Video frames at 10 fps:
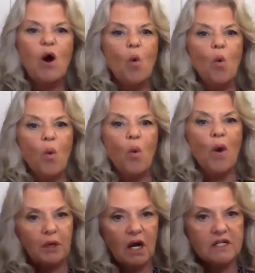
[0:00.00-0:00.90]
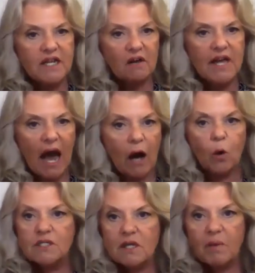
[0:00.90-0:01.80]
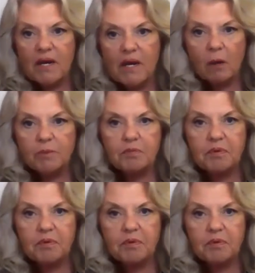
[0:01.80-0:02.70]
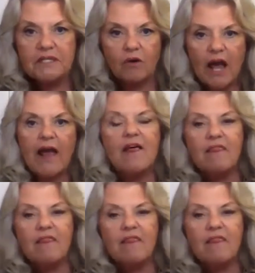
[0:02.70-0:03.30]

we pull ourselves out, or somebody helps pull us out